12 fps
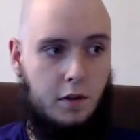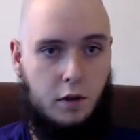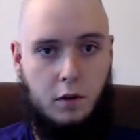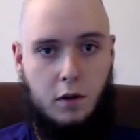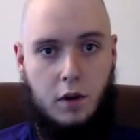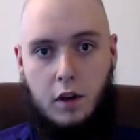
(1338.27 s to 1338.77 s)
If
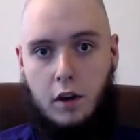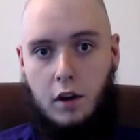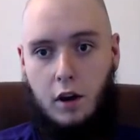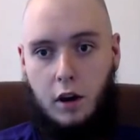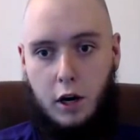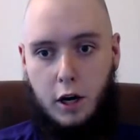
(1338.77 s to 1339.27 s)
you
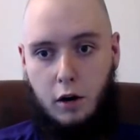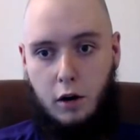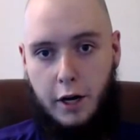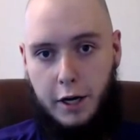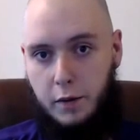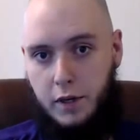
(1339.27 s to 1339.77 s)
are
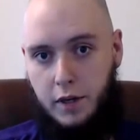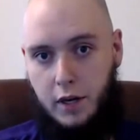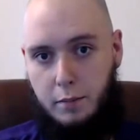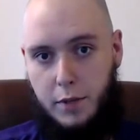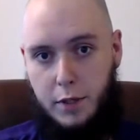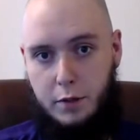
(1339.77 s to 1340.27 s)
already doing
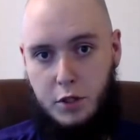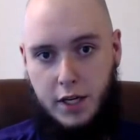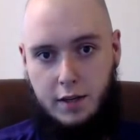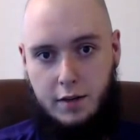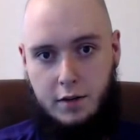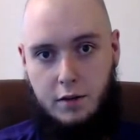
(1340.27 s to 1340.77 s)
compost,
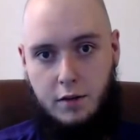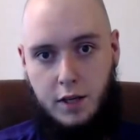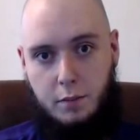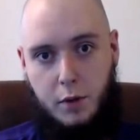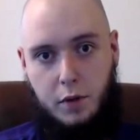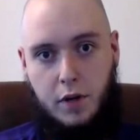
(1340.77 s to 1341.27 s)
check into
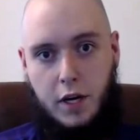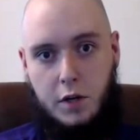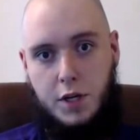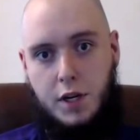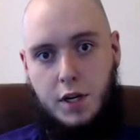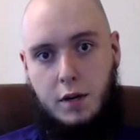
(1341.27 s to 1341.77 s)
the
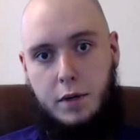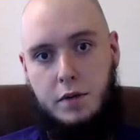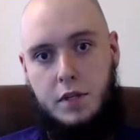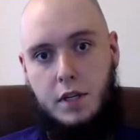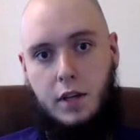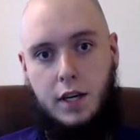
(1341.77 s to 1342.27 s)
bokashi
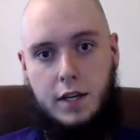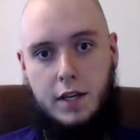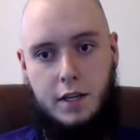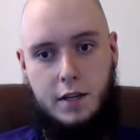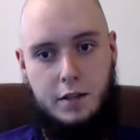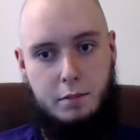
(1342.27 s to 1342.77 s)
composting. Like I
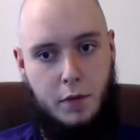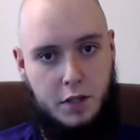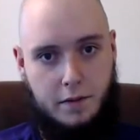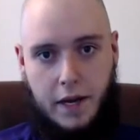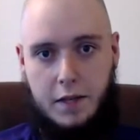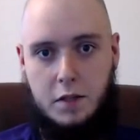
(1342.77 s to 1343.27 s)
said, it's
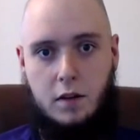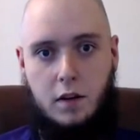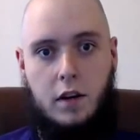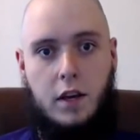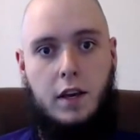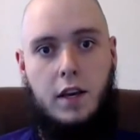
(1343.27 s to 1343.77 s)
much
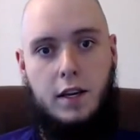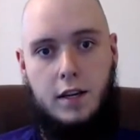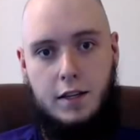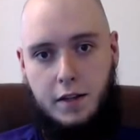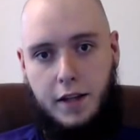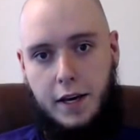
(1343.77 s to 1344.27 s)
faster.
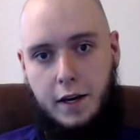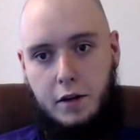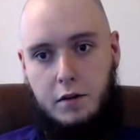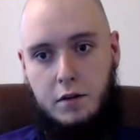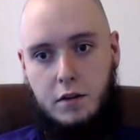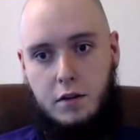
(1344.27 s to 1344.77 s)
It does allow
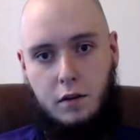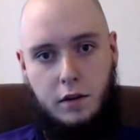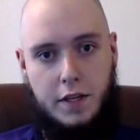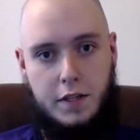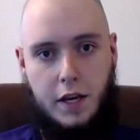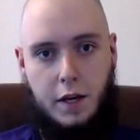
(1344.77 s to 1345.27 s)
you to
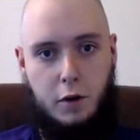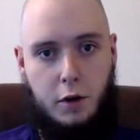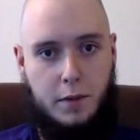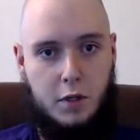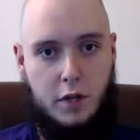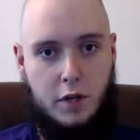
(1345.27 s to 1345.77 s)
utilize
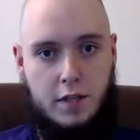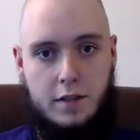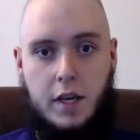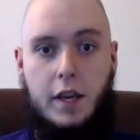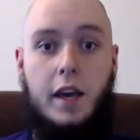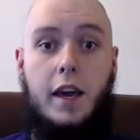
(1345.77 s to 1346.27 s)
anaerobic
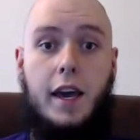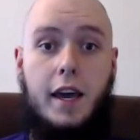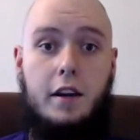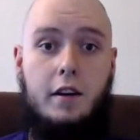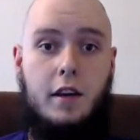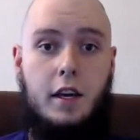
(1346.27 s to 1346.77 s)
strains.
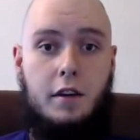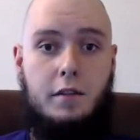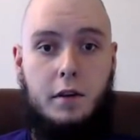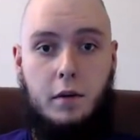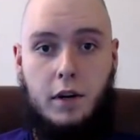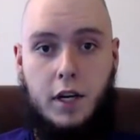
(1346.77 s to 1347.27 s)
And
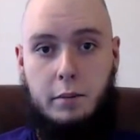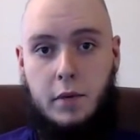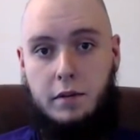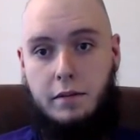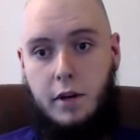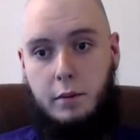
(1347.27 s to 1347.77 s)
if you are
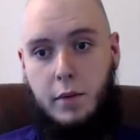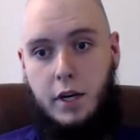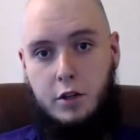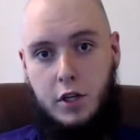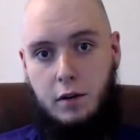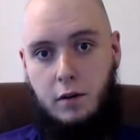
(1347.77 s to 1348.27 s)
coming from
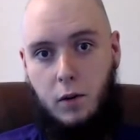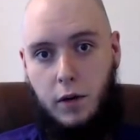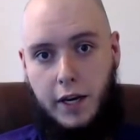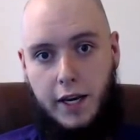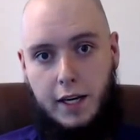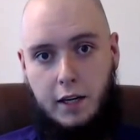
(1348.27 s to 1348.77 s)
a general
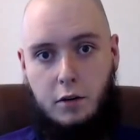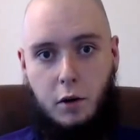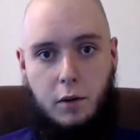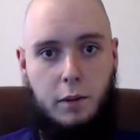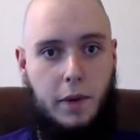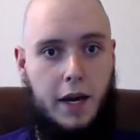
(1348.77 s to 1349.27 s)
organic
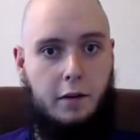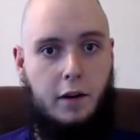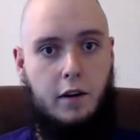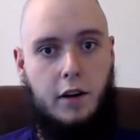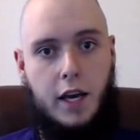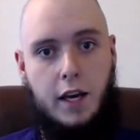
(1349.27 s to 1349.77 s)
growing
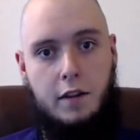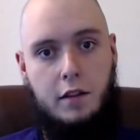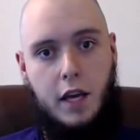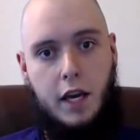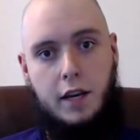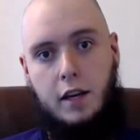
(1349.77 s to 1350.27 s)
background
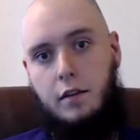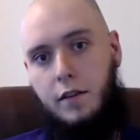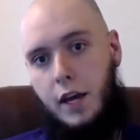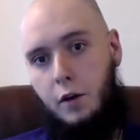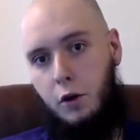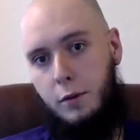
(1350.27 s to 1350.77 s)
and the idea of
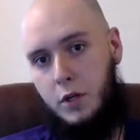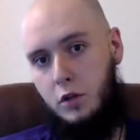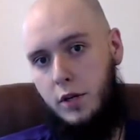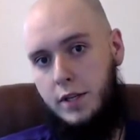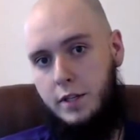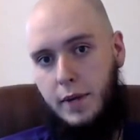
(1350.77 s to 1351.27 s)
anaerobic
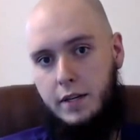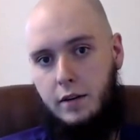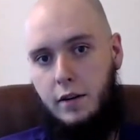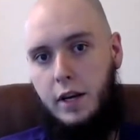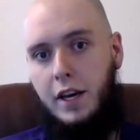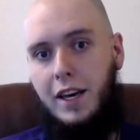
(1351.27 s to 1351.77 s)
strains of
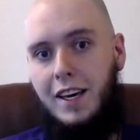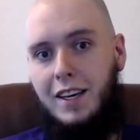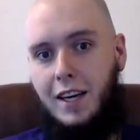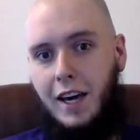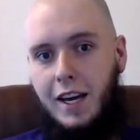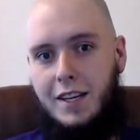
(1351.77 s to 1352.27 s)
bacteria
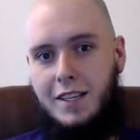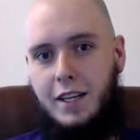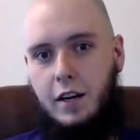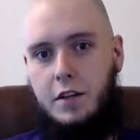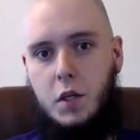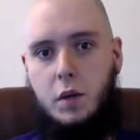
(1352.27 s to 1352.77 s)
kind of
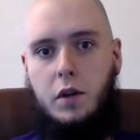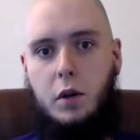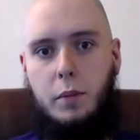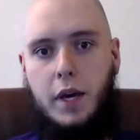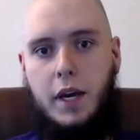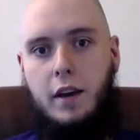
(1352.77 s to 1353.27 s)
scares you a
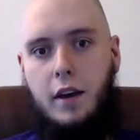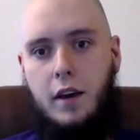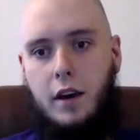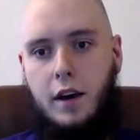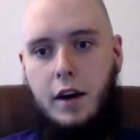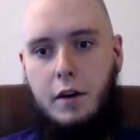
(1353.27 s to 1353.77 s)
little bit,
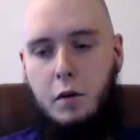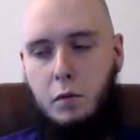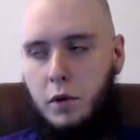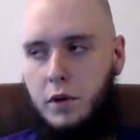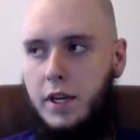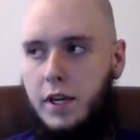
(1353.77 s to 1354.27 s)

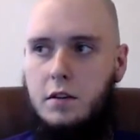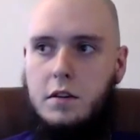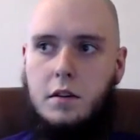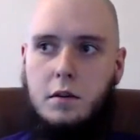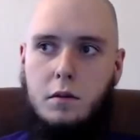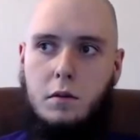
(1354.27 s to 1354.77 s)
look
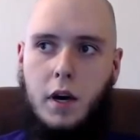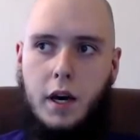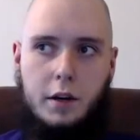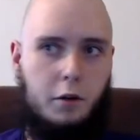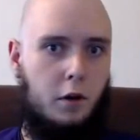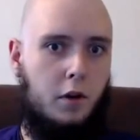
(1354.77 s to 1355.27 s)
into
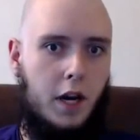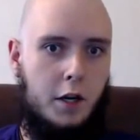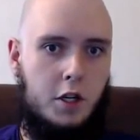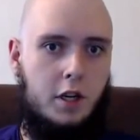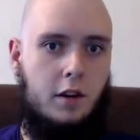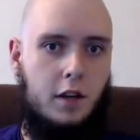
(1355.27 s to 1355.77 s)
grow
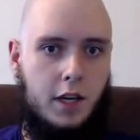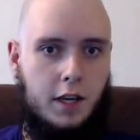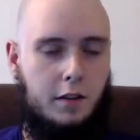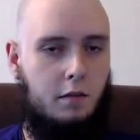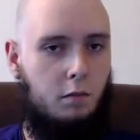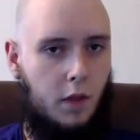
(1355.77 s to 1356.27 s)
kashi.
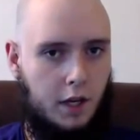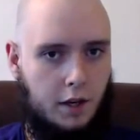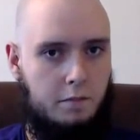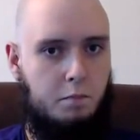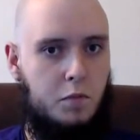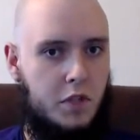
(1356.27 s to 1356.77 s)
Again, like
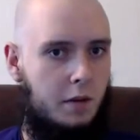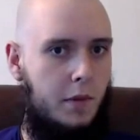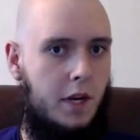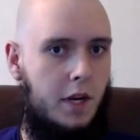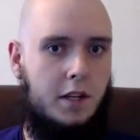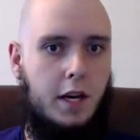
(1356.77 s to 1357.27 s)
I've said
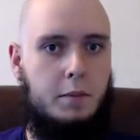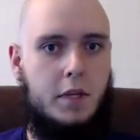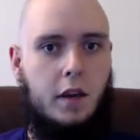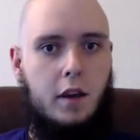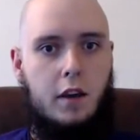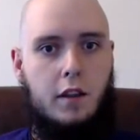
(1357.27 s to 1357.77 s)
many
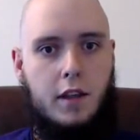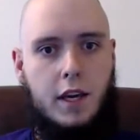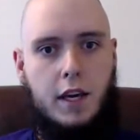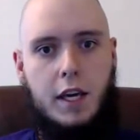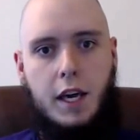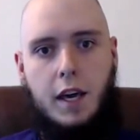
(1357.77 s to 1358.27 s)
times,
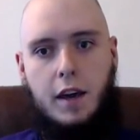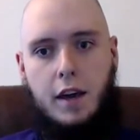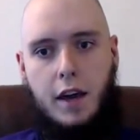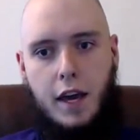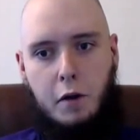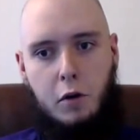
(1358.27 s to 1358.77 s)
the
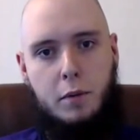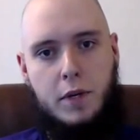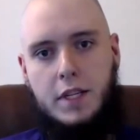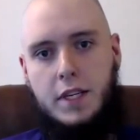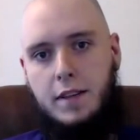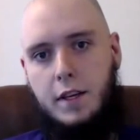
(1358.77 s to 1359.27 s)

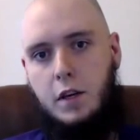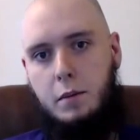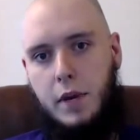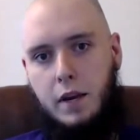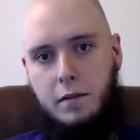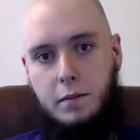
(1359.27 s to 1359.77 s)
anaerobic tea that you
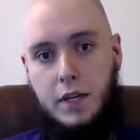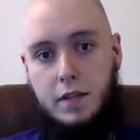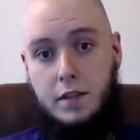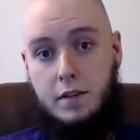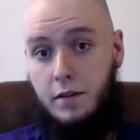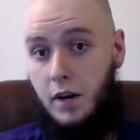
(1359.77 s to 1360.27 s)
can make from
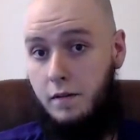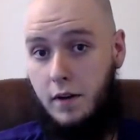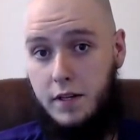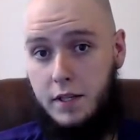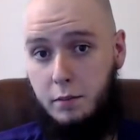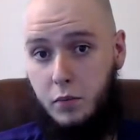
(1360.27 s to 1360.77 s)
this is very,
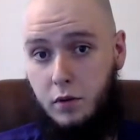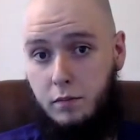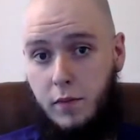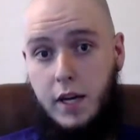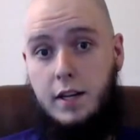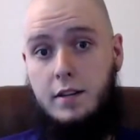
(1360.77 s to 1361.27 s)
very
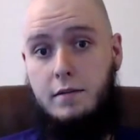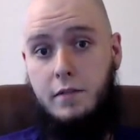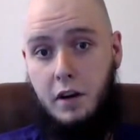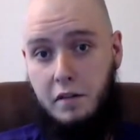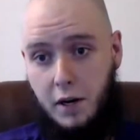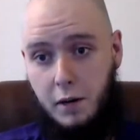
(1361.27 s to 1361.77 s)
simple, and it's
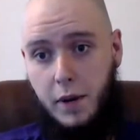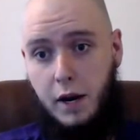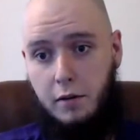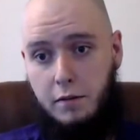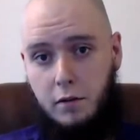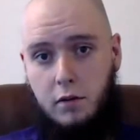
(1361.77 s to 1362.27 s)
very, very
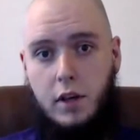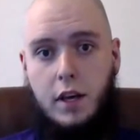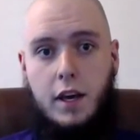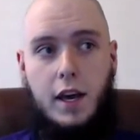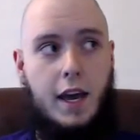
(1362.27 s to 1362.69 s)
powerful.